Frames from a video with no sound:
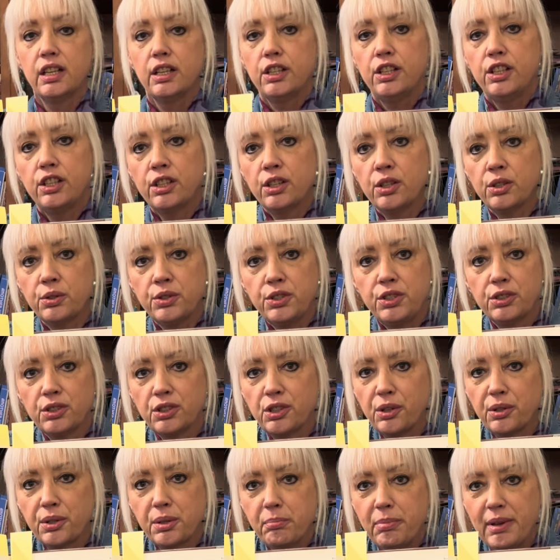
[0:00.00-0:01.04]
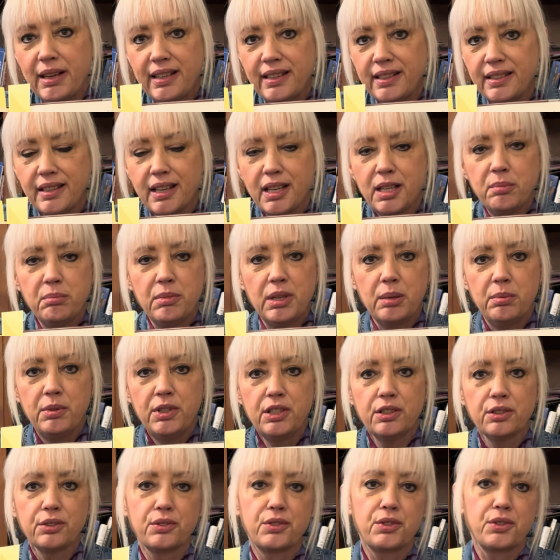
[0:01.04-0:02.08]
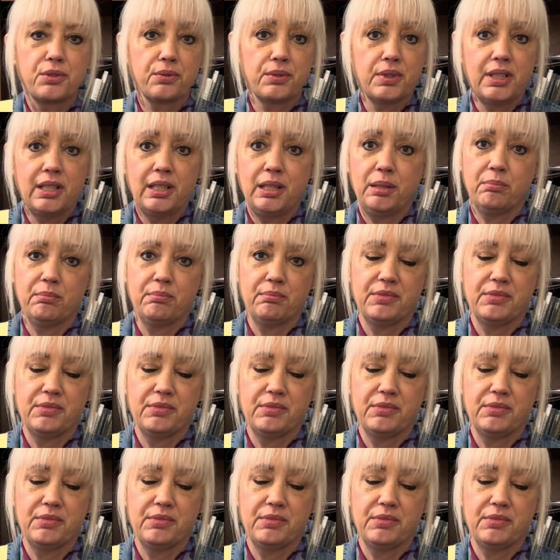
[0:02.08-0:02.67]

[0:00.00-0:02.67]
you know, you'll go to bed at night, maybe you'll dream